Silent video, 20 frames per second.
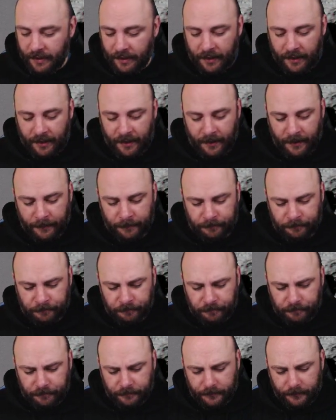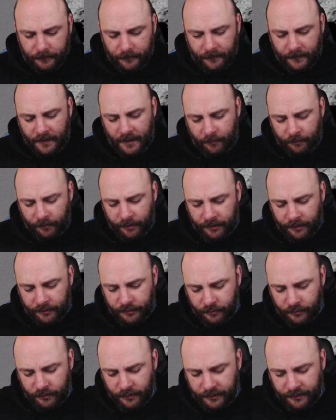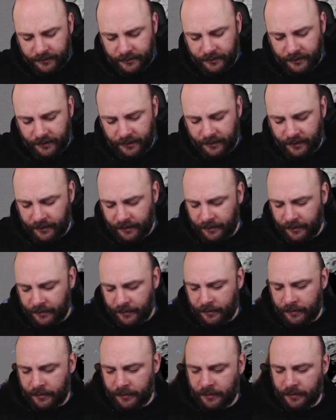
And we're going to do it a